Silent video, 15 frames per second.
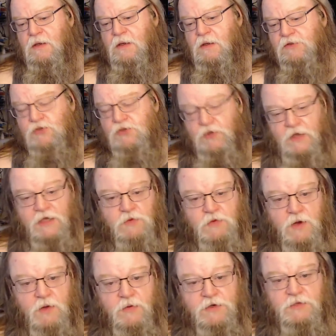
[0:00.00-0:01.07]
So that's why
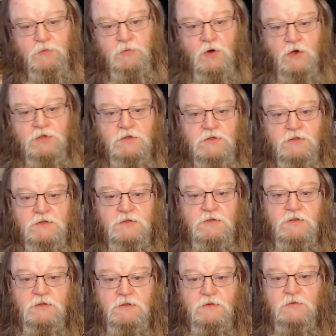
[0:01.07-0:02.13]
I went to Marshall's,
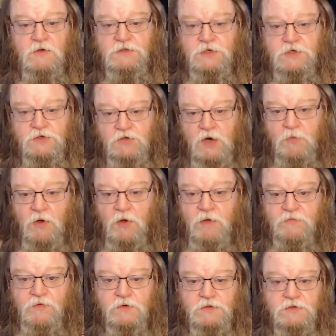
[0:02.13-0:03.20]
was to drop
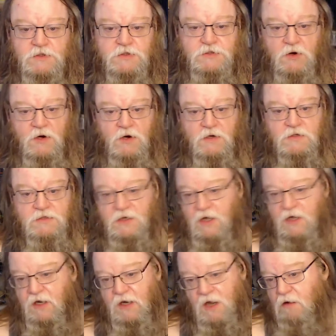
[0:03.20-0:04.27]
off those guitars and
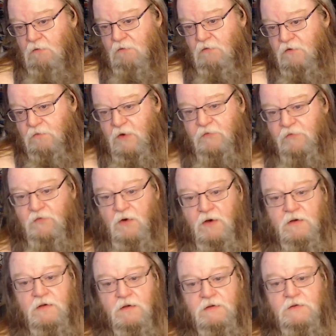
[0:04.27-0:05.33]
hang out with my
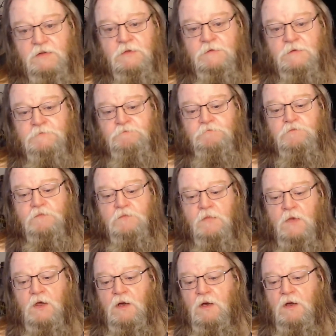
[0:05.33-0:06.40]
friend.
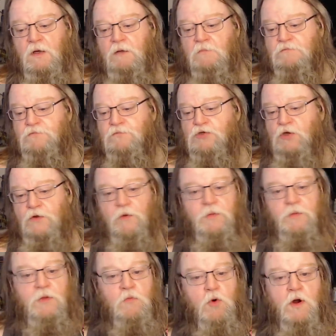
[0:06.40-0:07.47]
So there'll
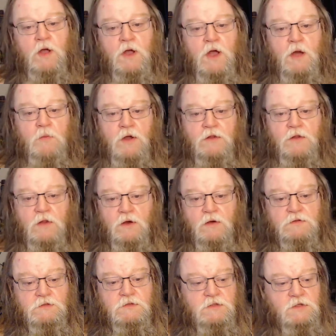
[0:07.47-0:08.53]
be more to come on those.